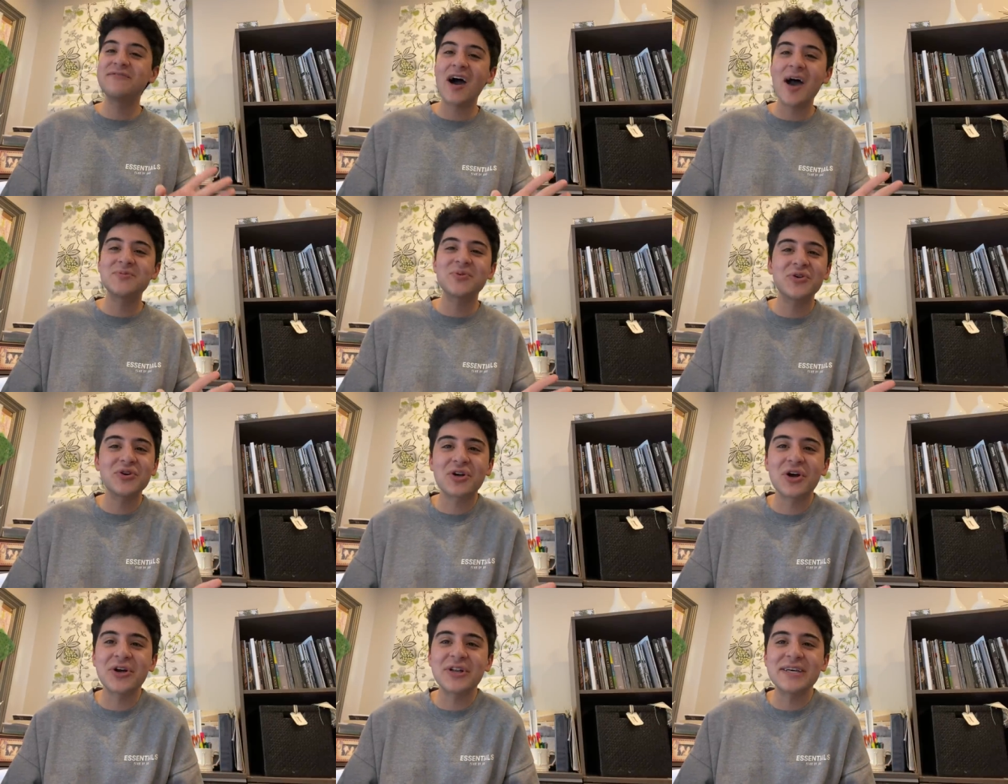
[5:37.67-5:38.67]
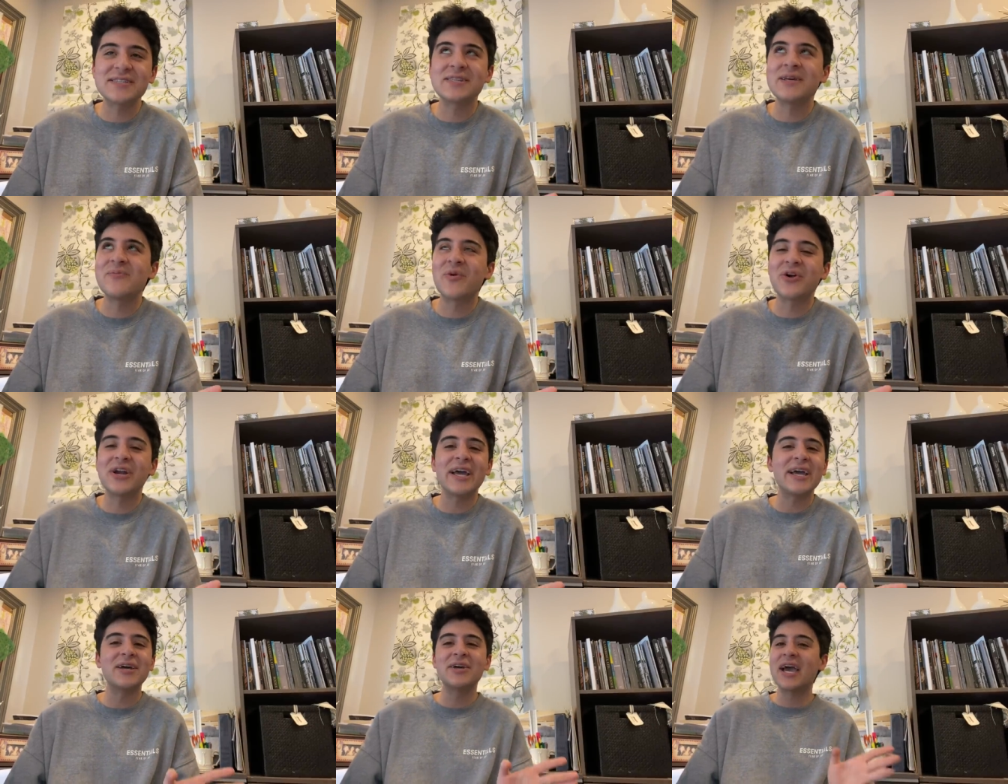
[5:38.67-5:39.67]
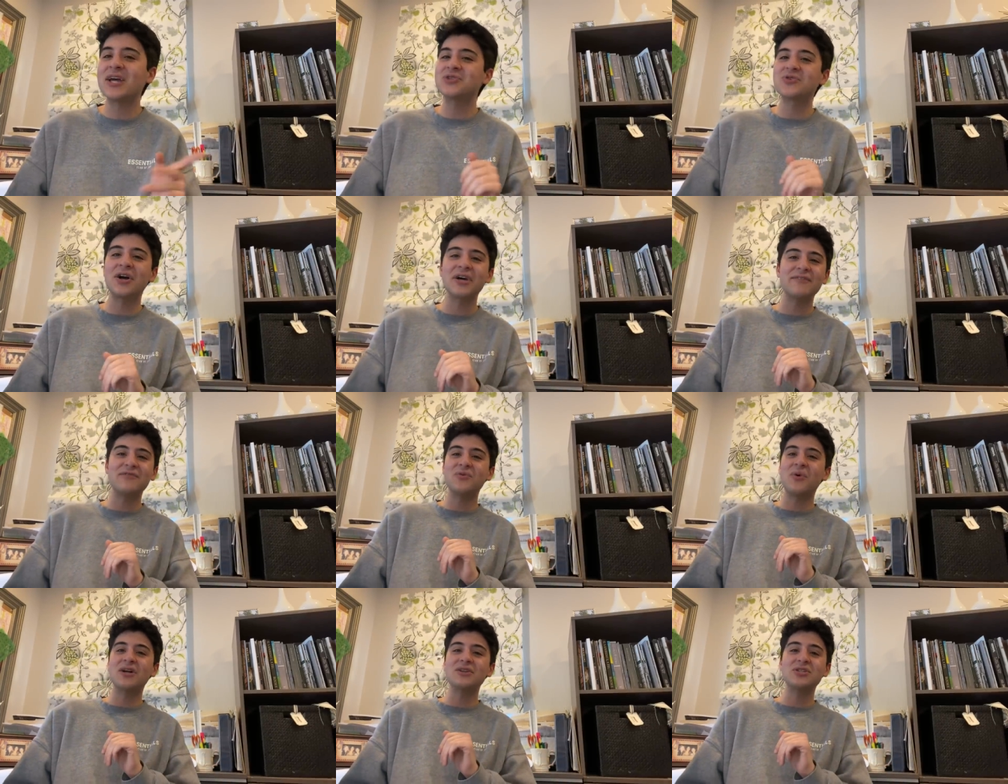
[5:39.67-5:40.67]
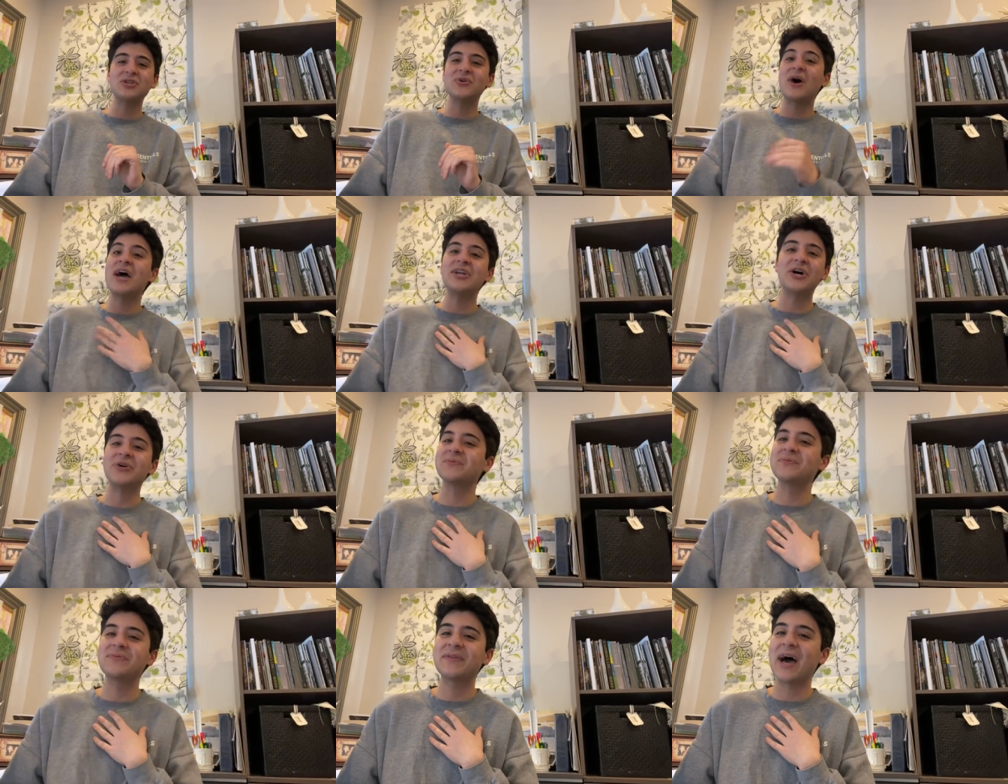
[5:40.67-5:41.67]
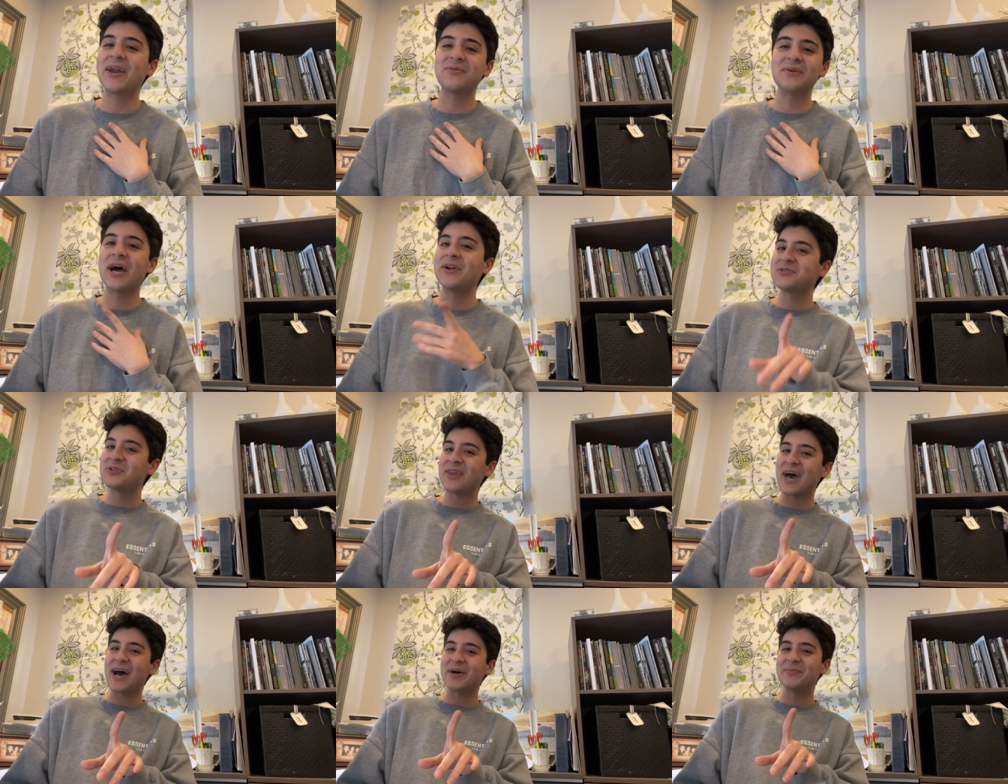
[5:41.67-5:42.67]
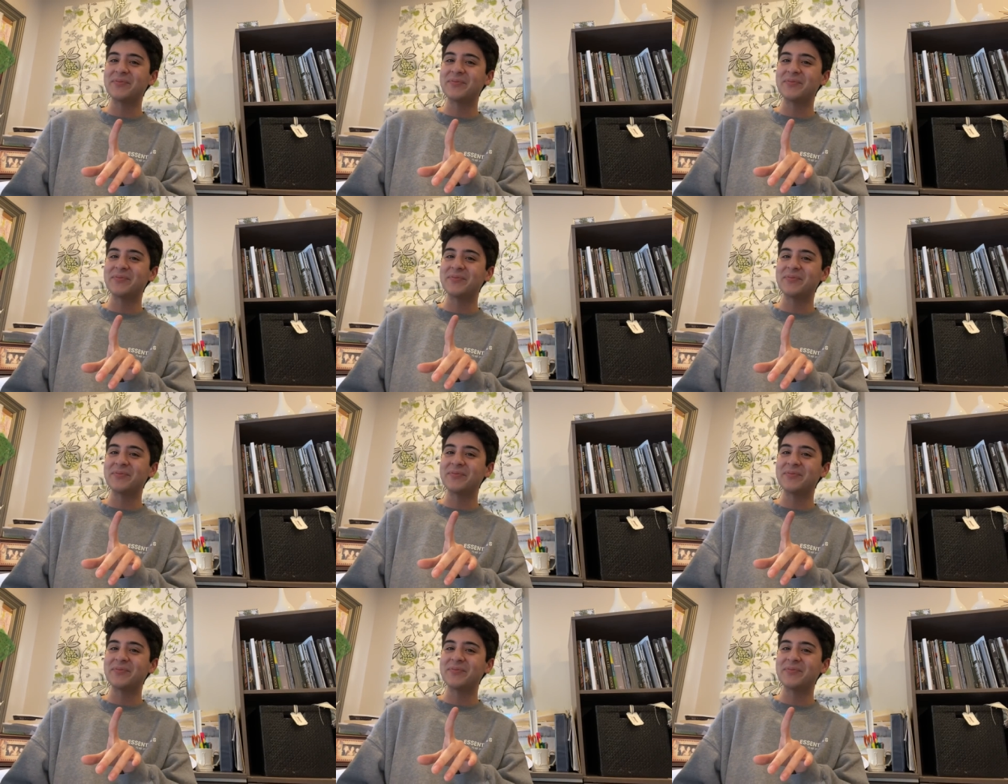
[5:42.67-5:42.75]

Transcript: vibes with your girlies in the morning. Get drunk if you want to. I don't. I don't. I don't do that.